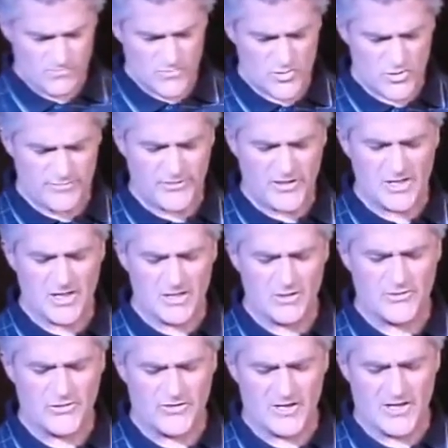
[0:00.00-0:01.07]
Drifting a little
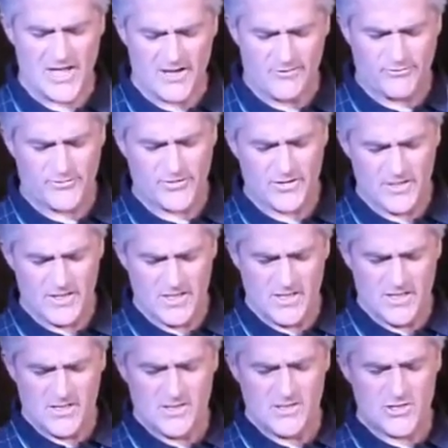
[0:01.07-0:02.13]
to the left.
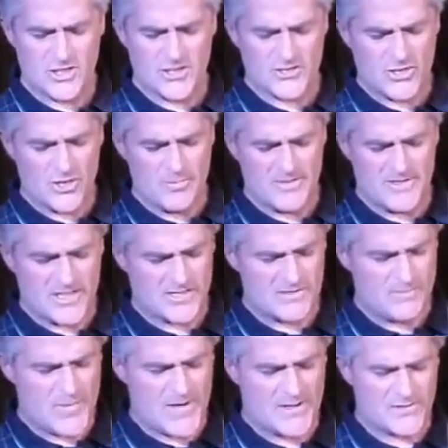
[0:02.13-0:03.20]
Just hope it
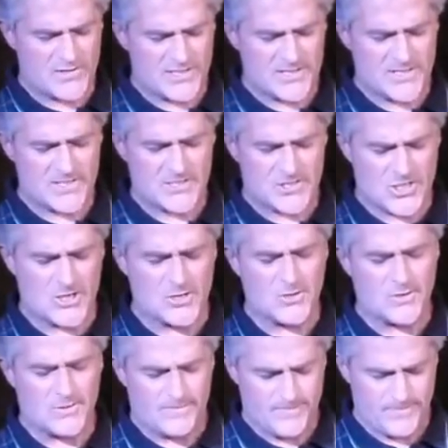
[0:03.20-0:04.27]
doesn't bounce into the
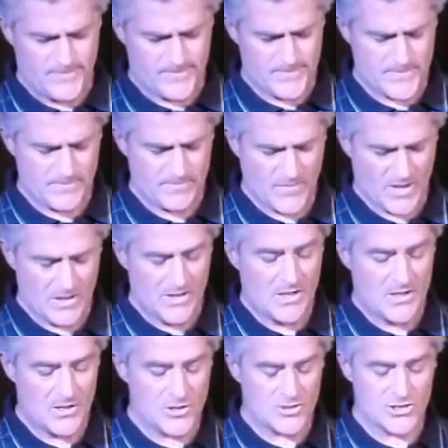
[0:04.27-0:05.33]
jungle."
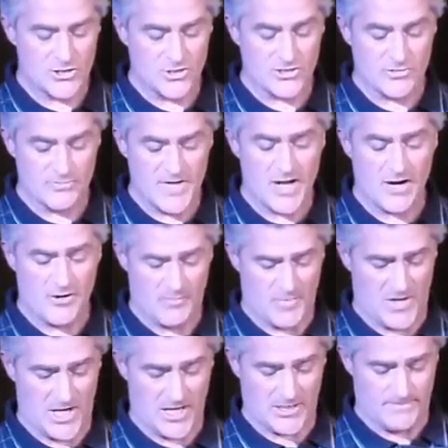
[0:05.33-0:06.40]
"Looks good to me," I
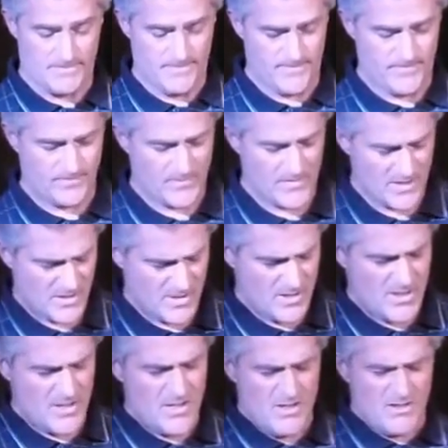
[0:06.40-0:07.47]
replied.
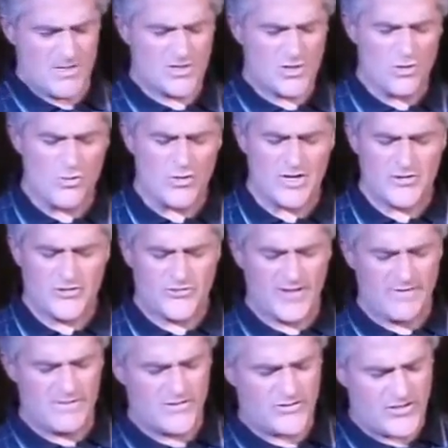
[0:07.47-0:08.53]
"The glorious
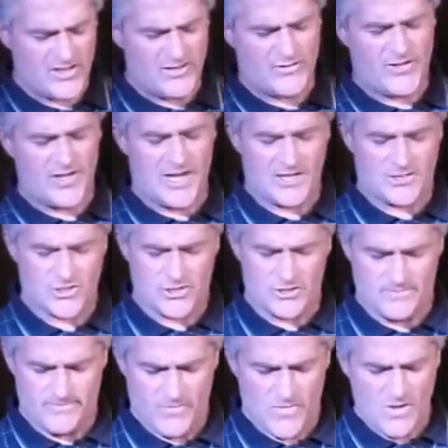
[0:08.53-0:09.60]
17th," he lectured.
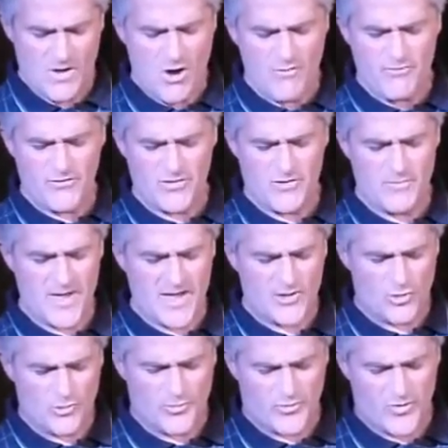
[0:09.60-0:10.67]
"Often the make
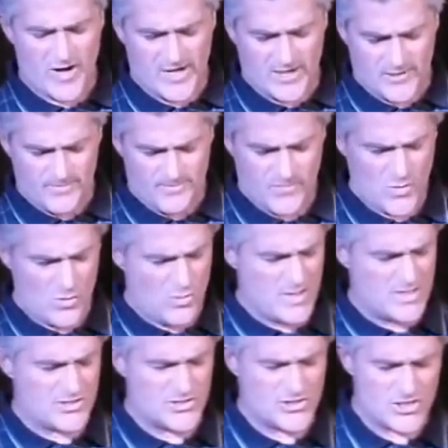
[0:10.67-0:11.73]
or break.
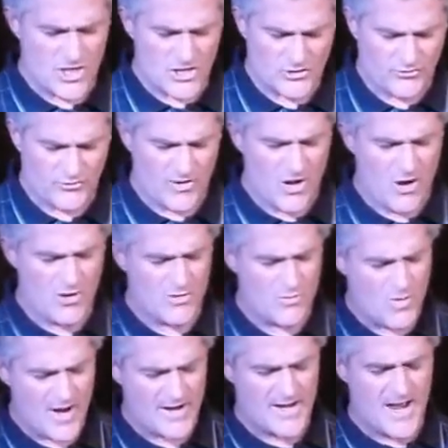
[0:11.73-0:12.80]
Always a chance for a
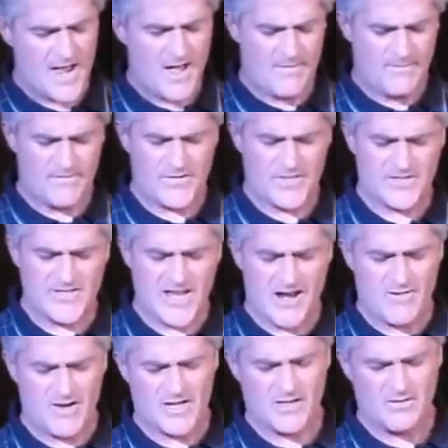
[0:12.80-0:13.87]
hole-in-one here. For the
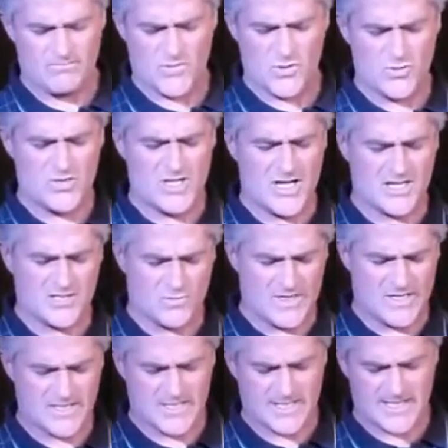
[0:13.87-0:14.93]
daring, who dares
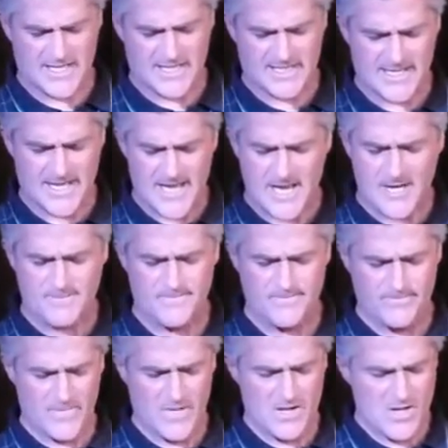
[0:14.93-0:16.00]
wins, as they say.
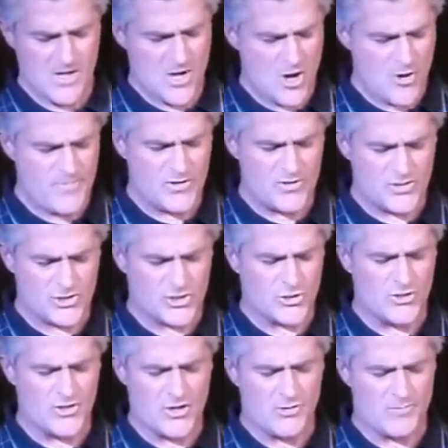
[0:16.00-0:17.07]
Hope you're
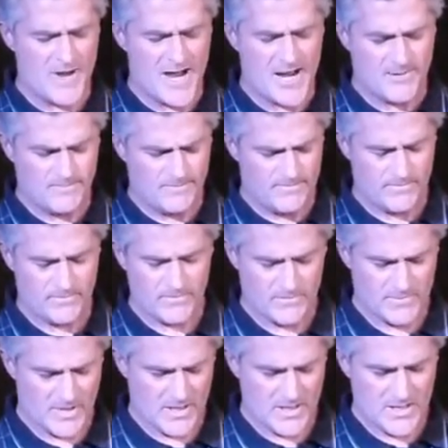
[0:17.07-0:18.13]
insured, old man."
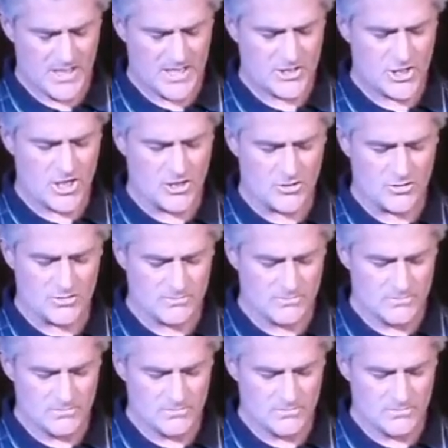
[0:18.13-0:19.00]
He chuckled.